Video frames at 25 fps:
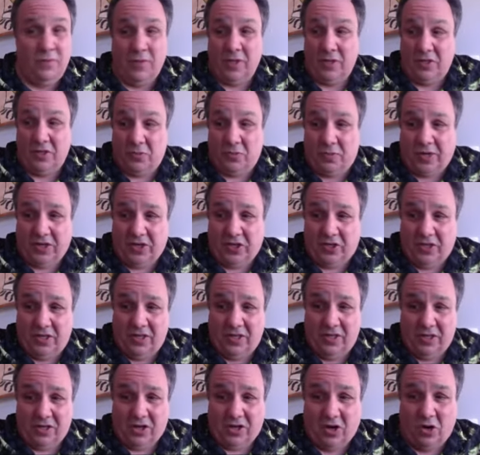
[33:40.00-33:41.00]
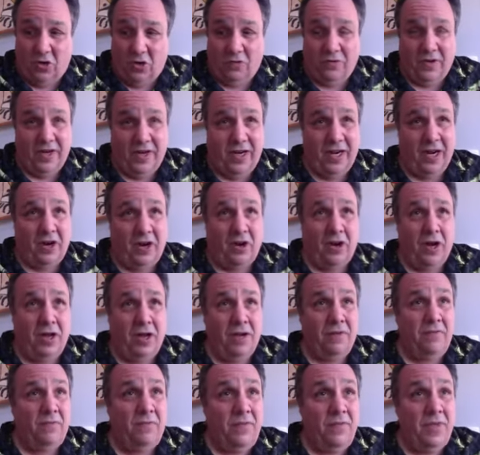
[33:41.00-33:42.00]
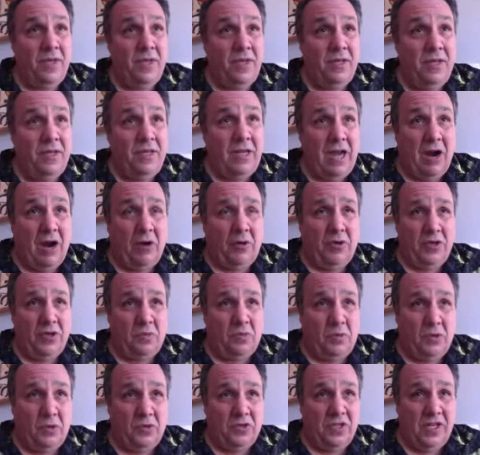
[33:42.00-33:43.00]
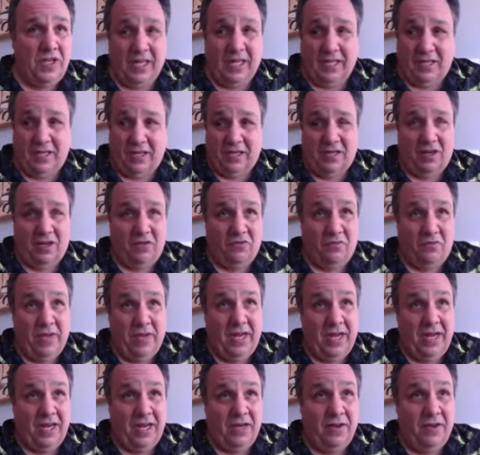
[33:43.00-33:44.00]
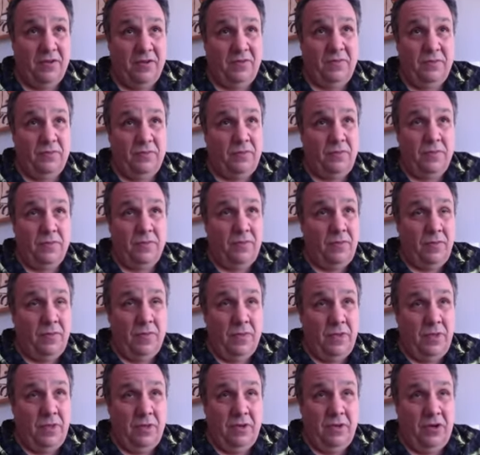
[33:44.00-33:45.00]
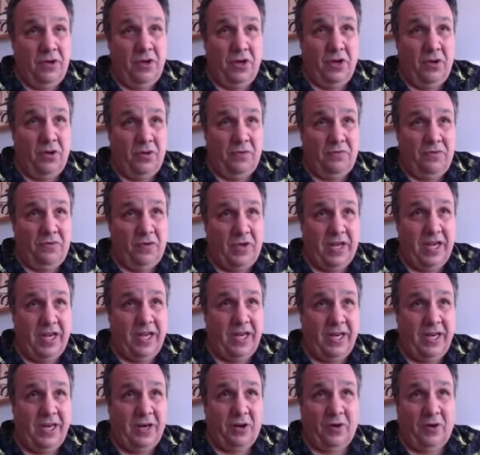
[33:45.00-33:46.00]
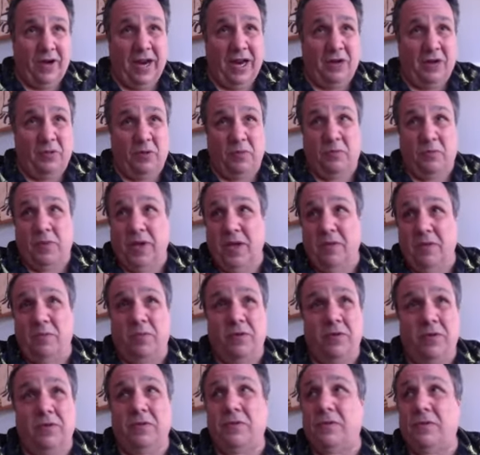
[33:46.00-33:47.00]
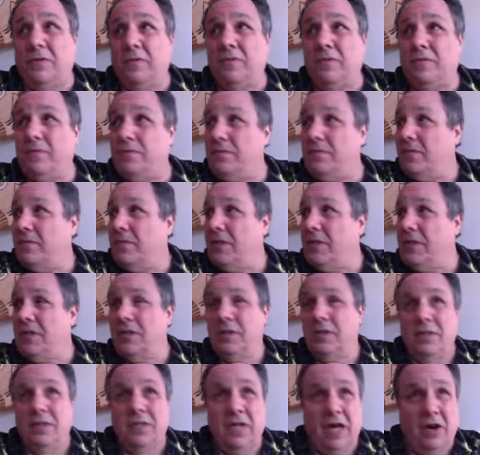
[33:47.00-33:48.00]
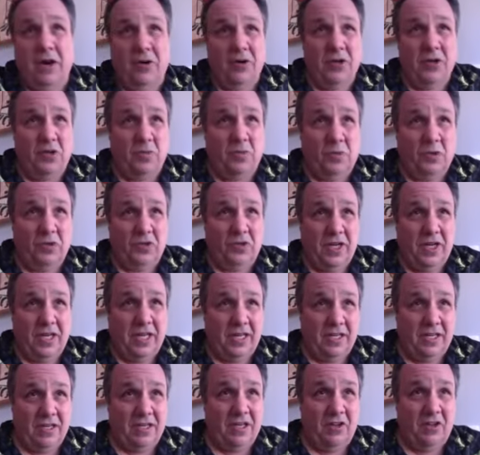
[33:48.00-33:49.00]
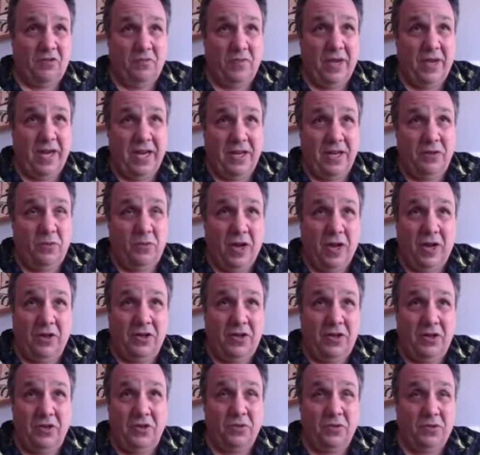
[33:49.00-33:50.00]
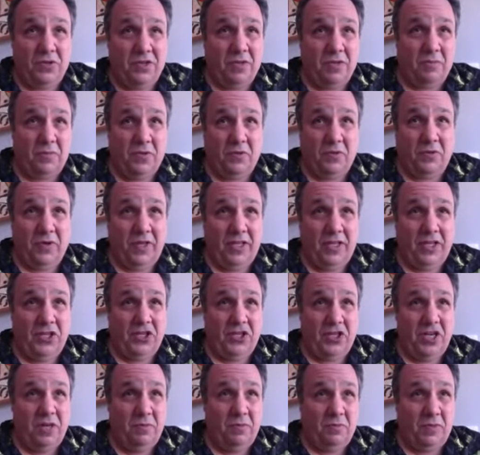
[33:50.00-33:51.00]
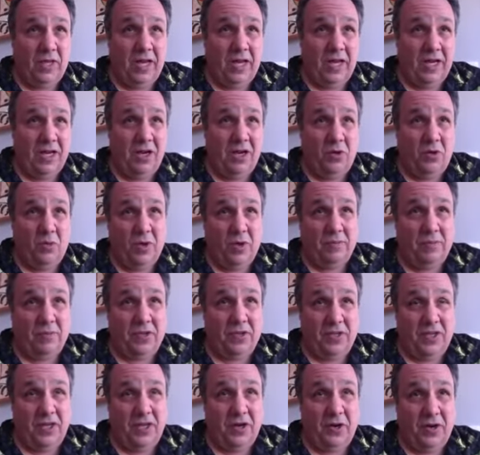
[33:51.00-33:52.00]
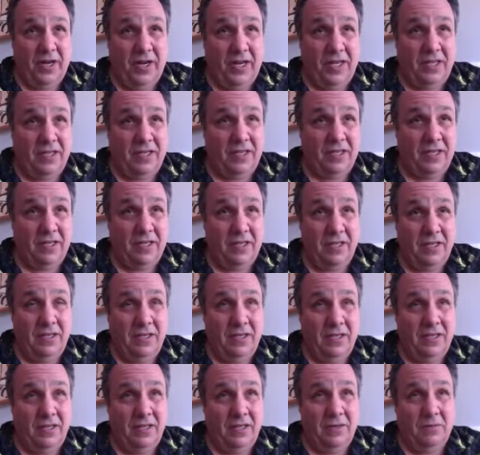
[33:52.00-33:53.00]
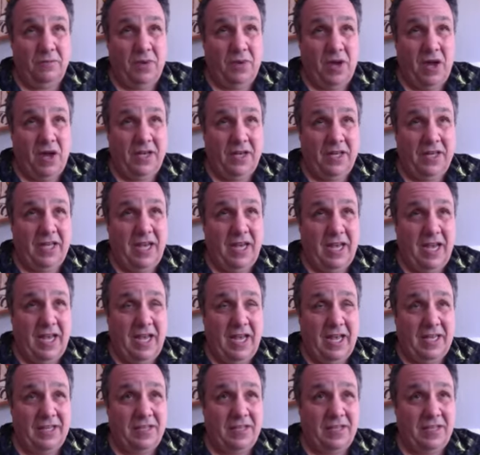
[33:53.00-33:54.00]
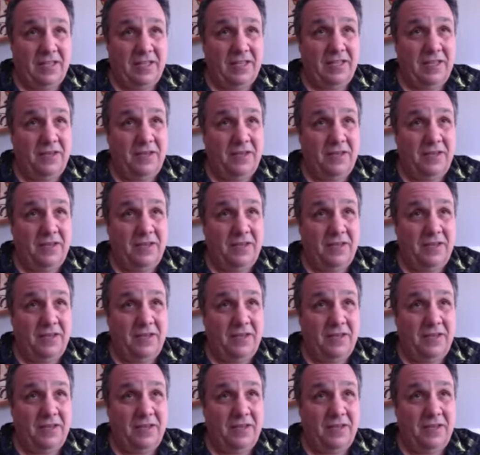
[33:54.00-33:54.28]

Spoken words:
especially in the COVID era. How are you supposed to get stuff made? If you can't interact with people, how are you supposed to get stuff made? Well, you do something really cheap, like a web series, podcast,